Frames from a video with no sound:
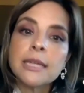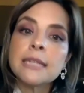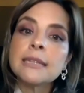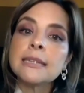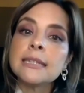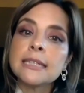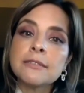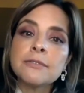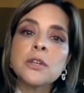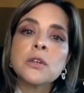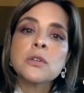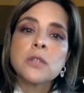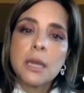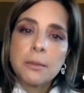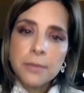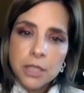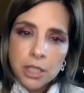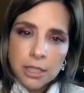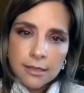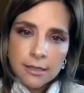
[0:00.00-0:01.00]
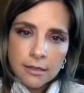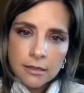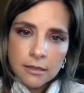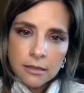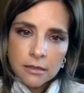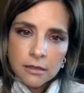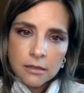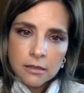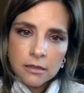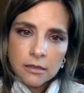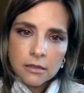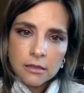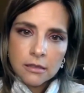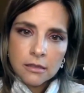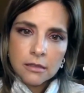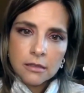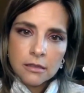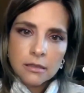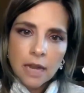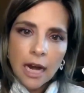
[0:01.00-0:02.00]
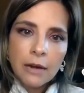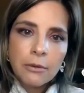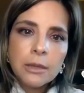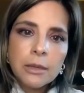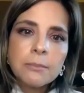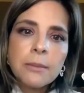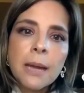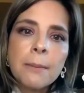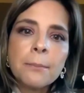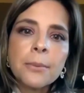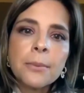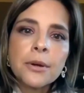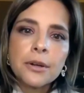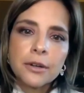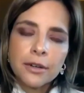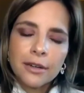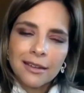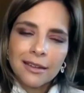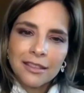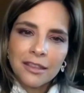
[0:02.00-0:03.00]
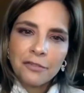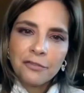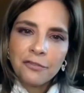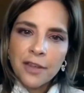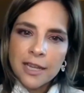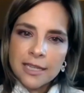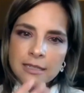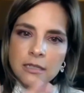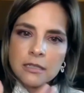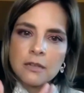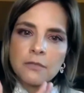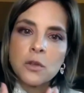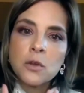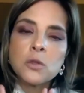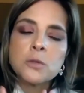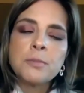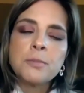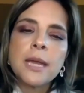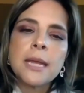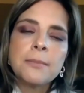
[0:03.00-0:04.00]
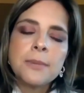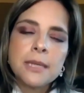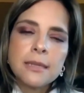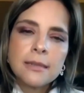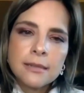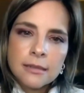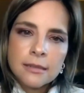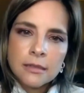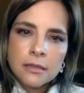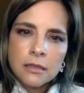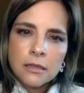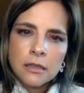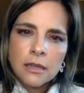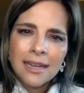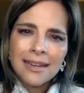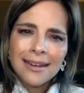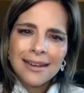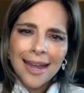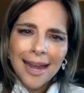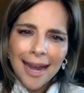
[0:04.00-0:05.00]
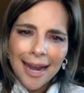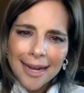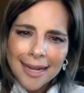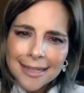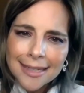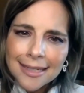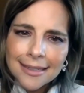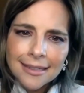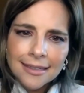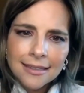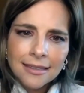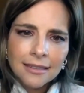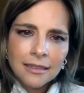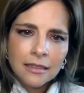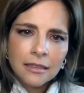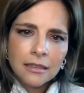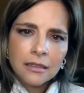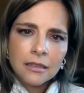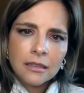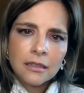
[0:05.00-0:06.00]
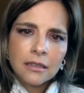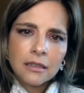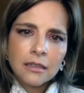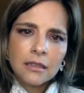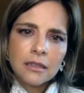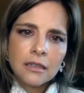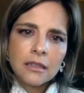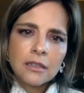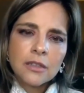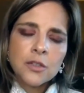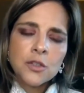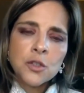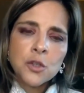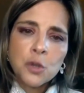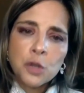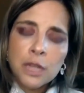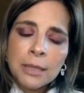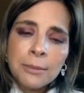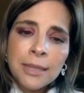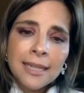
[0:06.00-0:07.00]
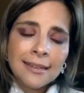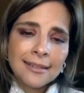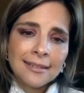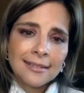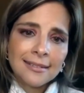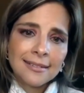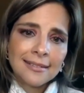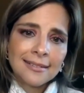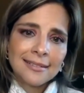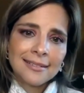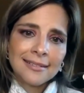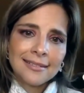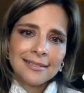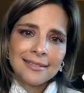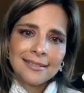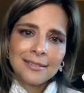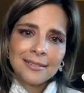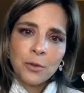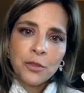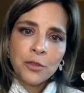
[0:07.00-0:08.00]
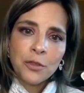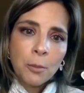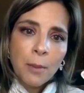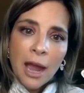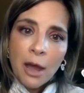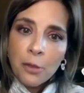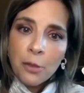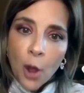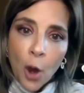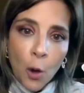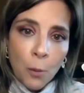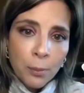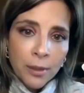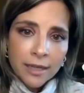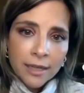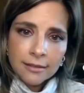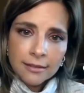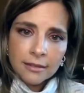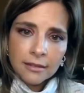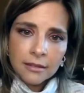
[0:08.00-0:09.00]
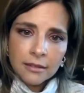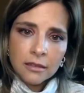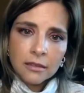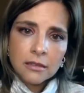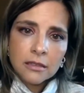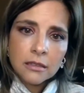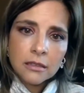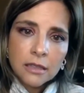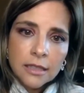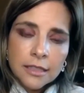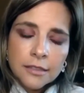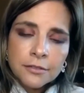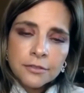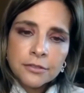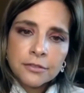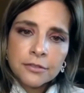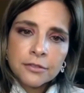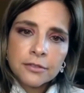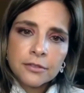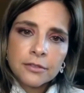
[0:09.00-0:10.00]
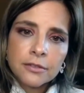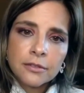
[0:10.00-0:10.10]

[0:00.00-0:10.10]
relive those images. I remember the faces of those babies in agony, screaming with their mouth open to live.